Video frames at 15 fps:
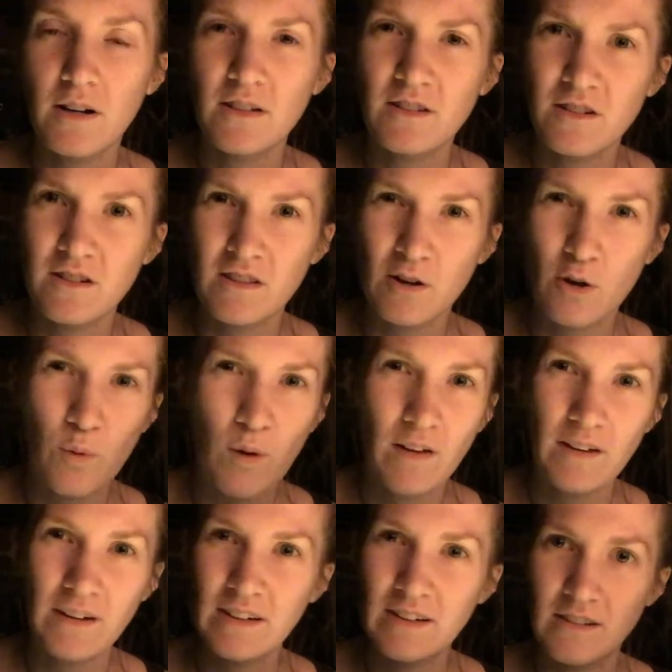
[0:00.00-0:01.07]
It's just the
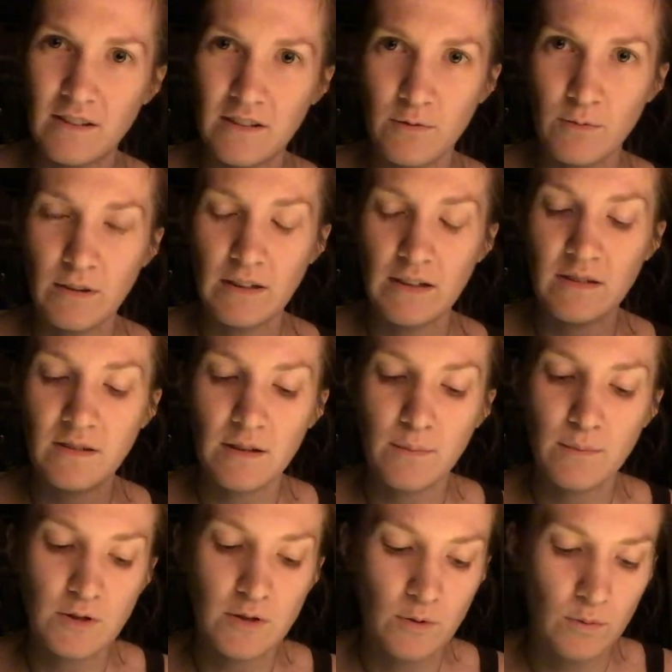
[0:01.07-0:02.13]
quality doesn't really
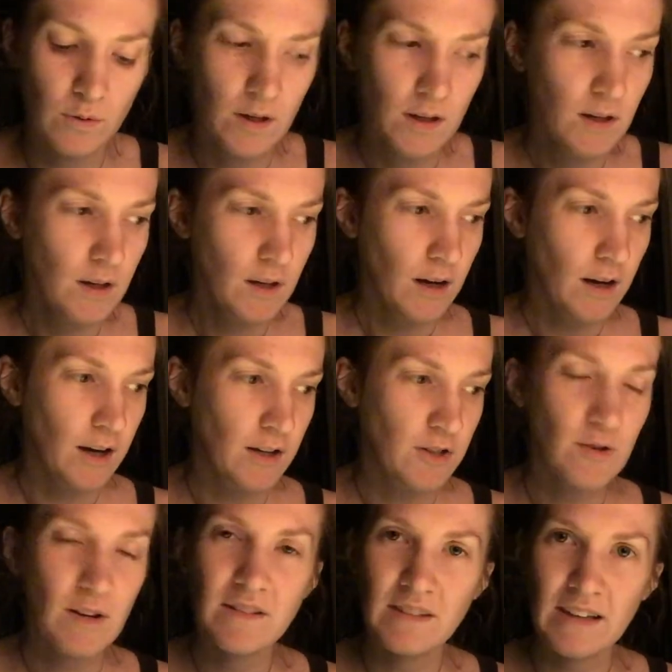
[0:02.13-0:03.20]
seem to uh,
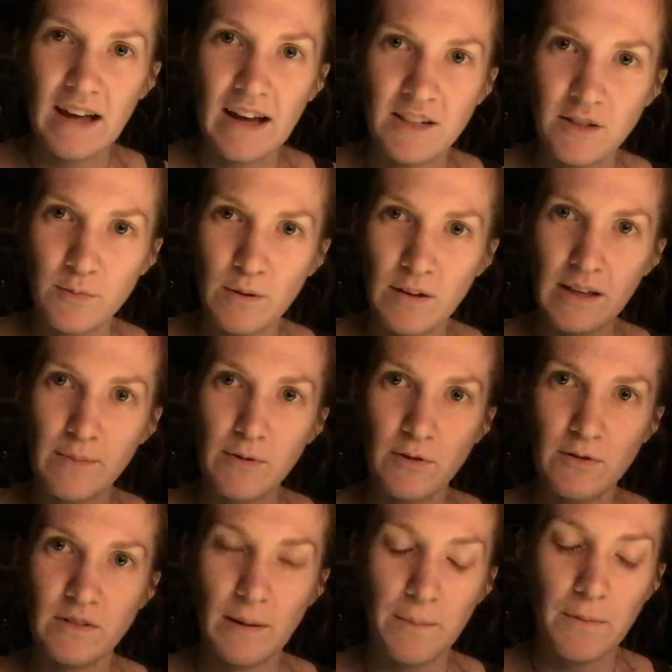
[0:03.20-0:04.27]
translate. I just want to keep
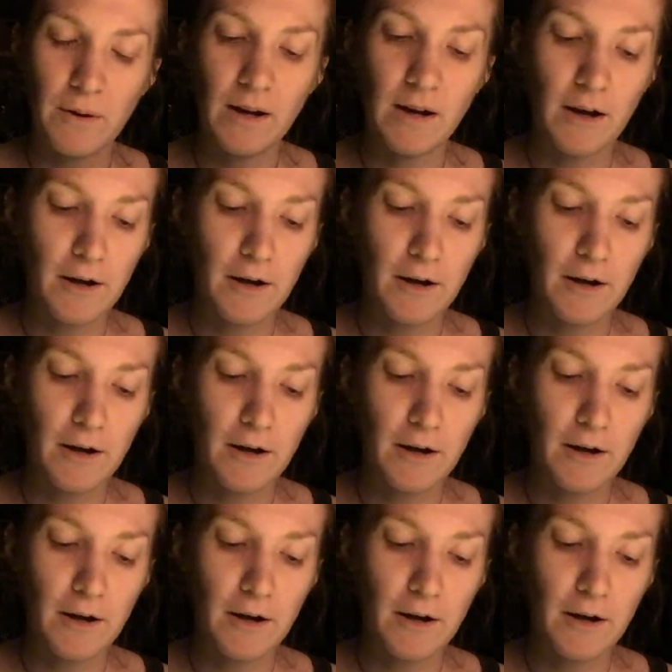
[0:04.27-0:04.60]
those separate.